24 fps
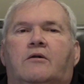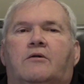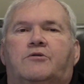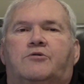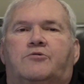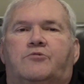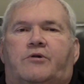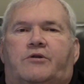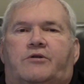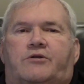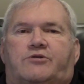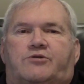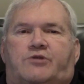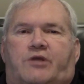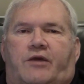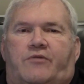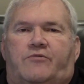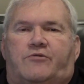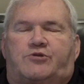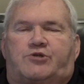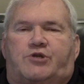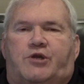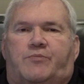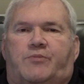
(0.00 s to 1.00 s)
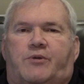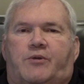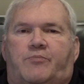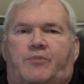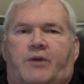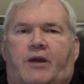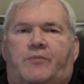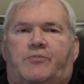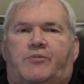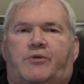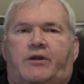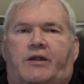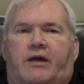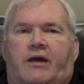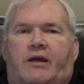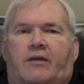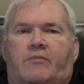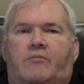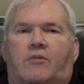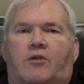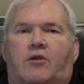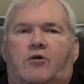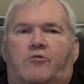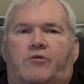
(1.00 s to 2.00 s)
To understand the shipping paper
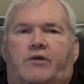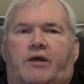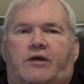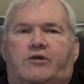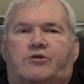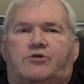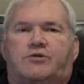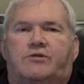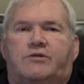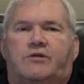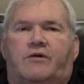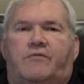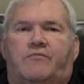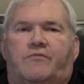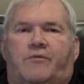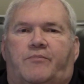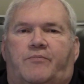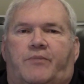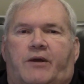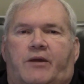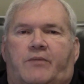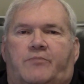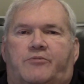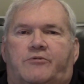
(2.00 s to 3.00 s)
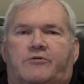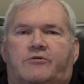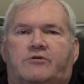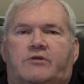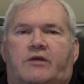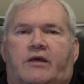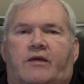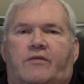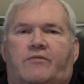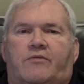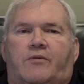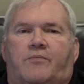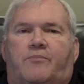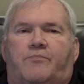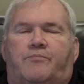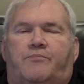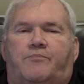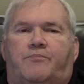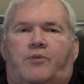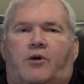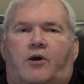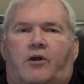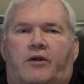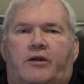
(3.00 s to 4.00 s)
name, location of the papers, and the
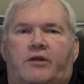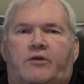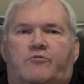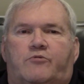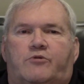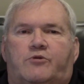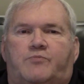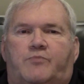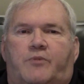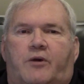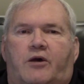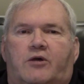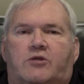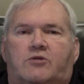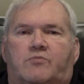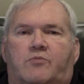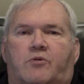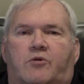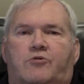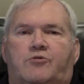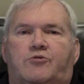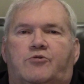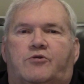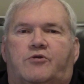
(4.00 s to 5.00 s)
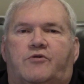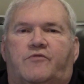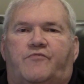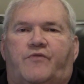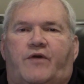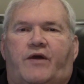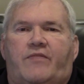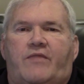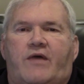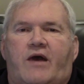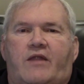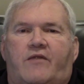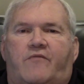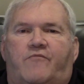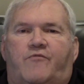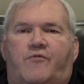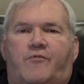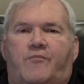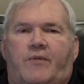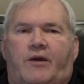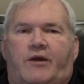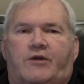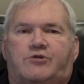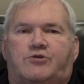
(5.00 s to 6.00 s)
party responsible, you can find that
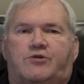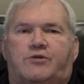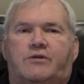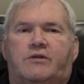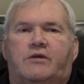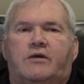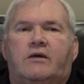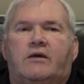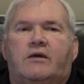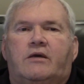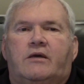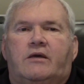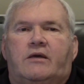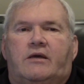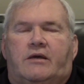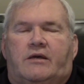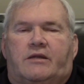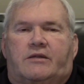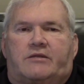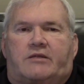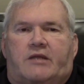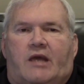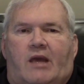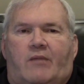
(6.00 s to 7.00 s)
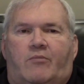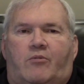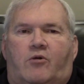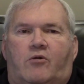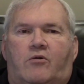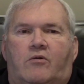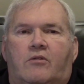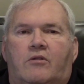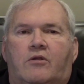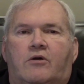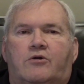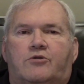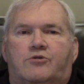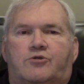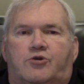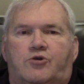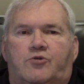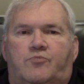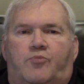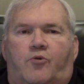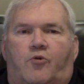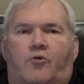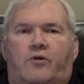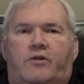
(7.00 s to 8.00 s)
information in Table
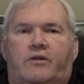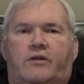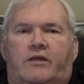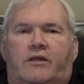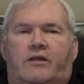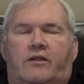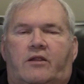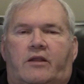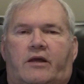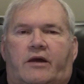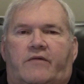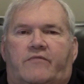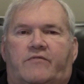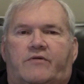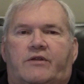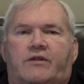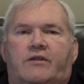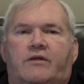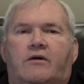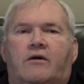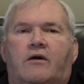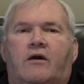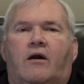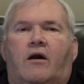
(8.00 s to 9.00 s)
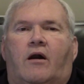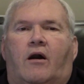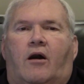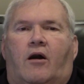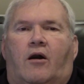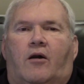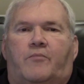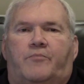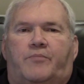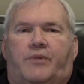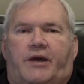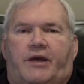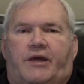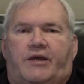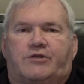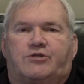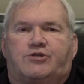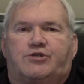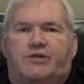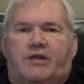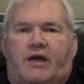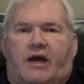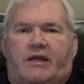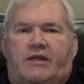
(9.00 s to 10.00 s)
2.11 on
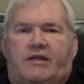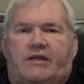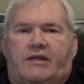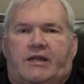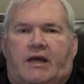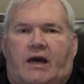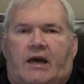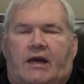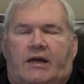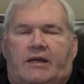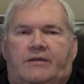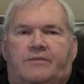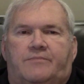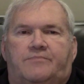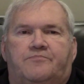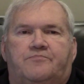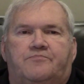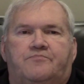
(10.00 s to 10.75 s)
page 99.